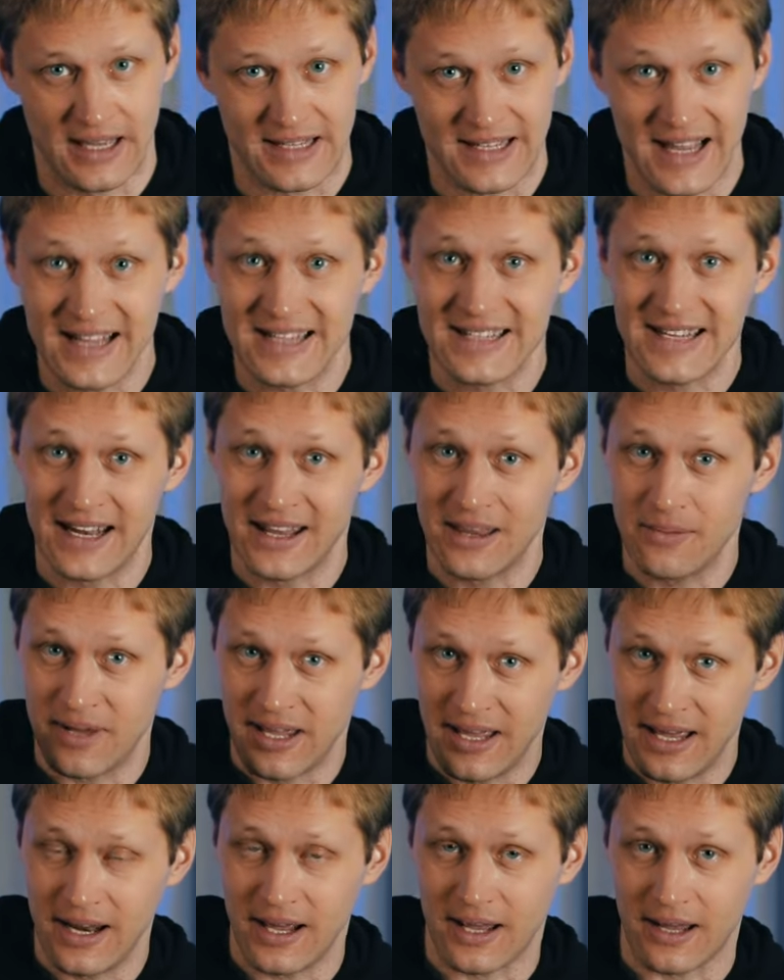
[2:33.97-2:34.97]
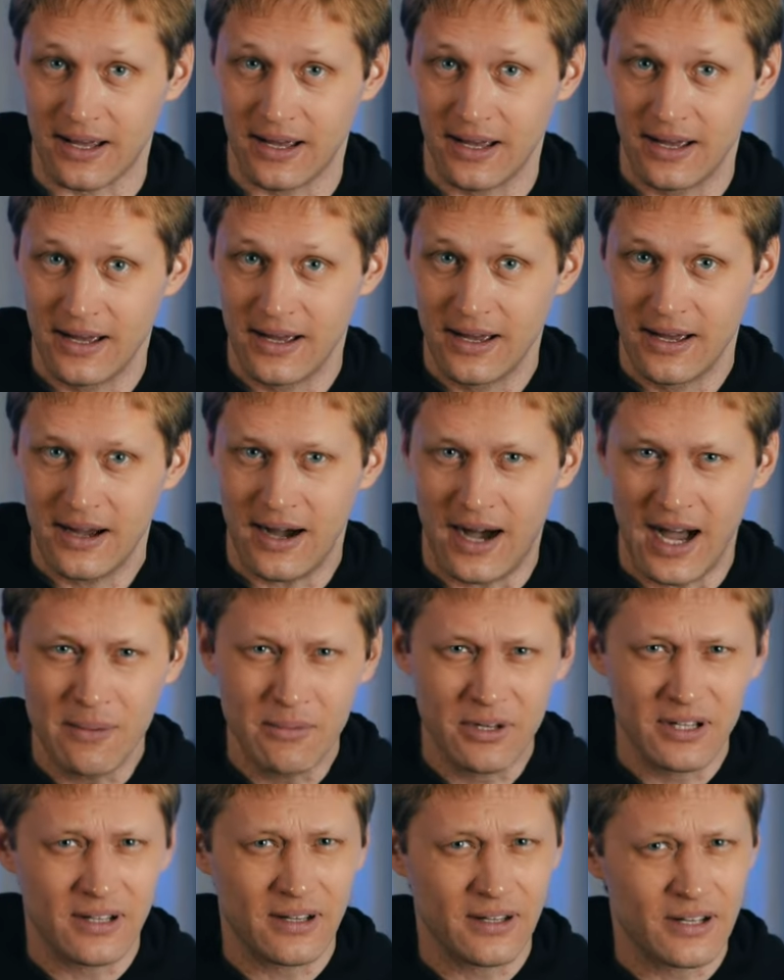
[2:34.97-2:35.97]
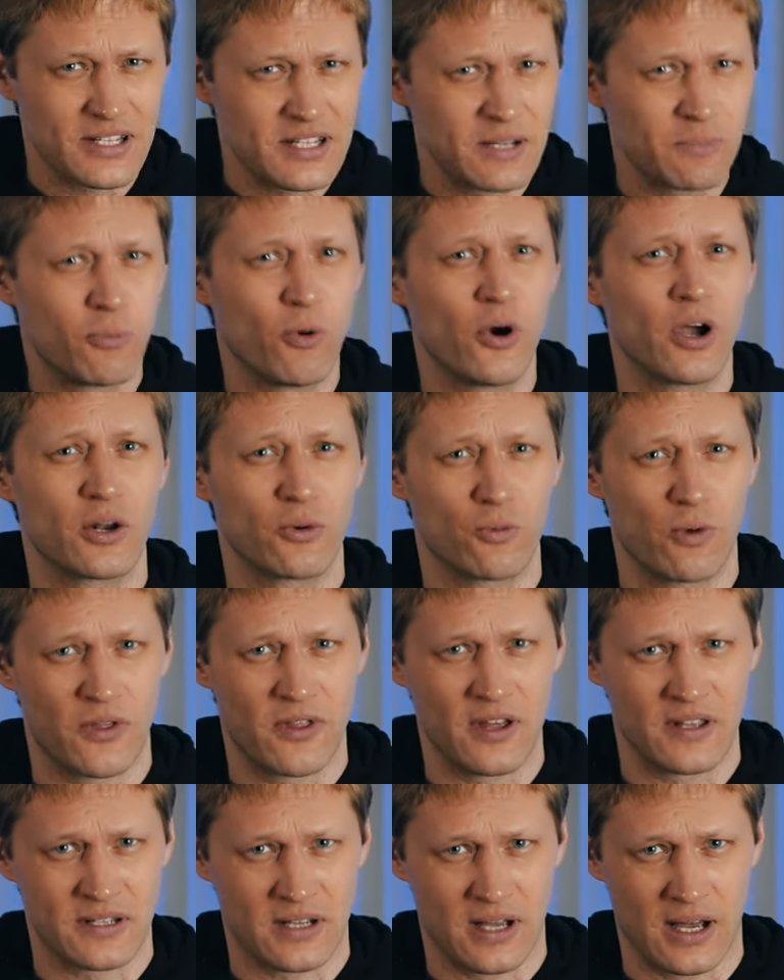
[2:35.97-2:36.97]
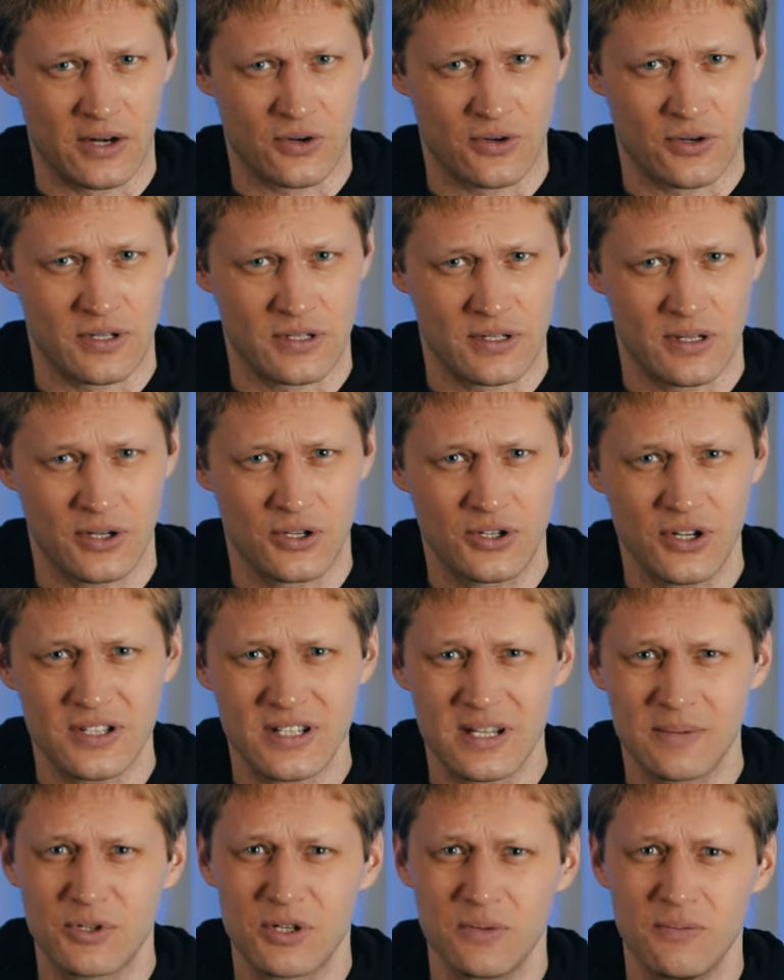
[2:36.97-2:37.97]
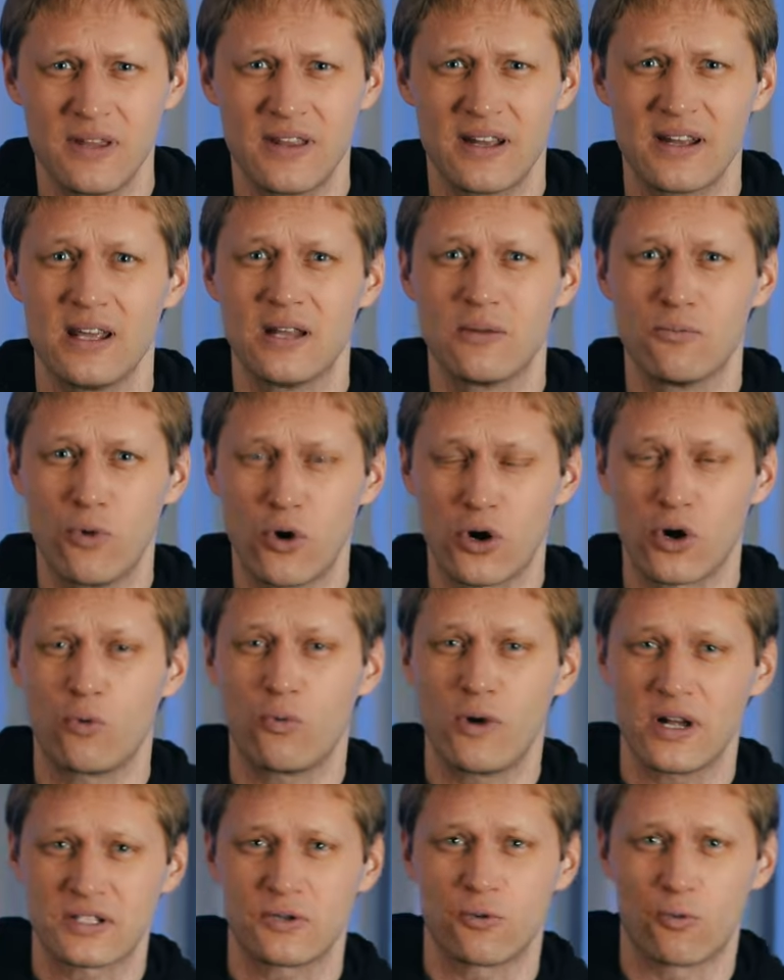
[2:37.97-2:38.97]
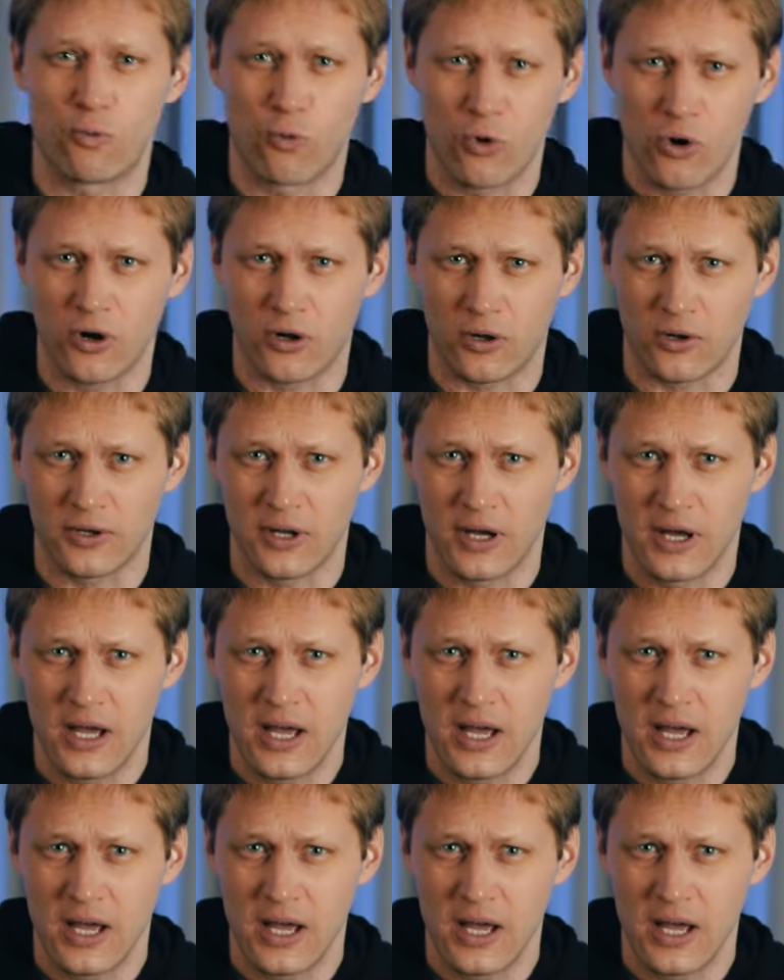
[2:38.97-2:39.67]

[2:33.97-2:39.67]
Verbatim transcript: As I said at the beginning, I'm a little disappointed with these countries. It just seemed to me that in modern Western world,